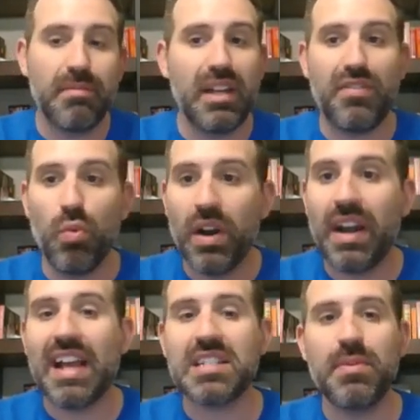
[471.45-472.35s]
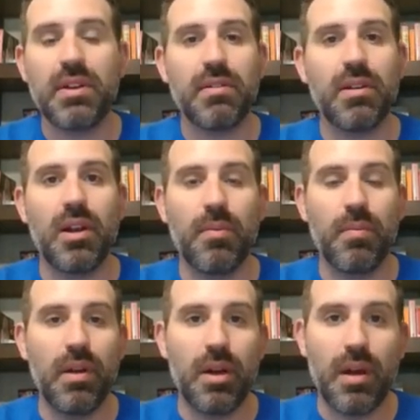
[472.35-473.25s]
If you want an estimate,
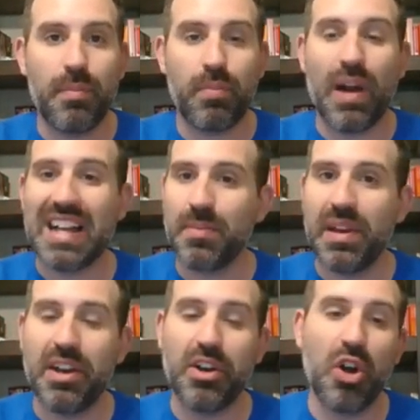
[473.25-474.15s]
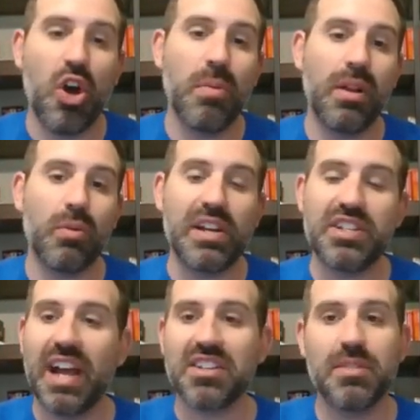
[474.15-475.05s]
a price opinion on your home,
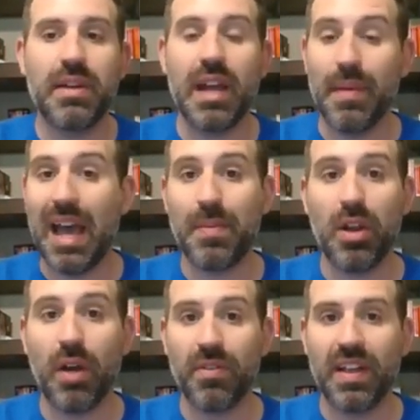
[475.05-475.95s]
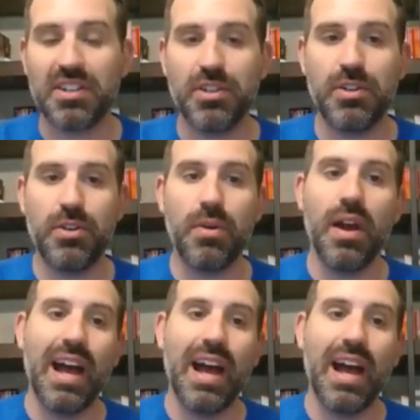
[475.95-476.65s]
reach out to me. I'm happy to offer that to you.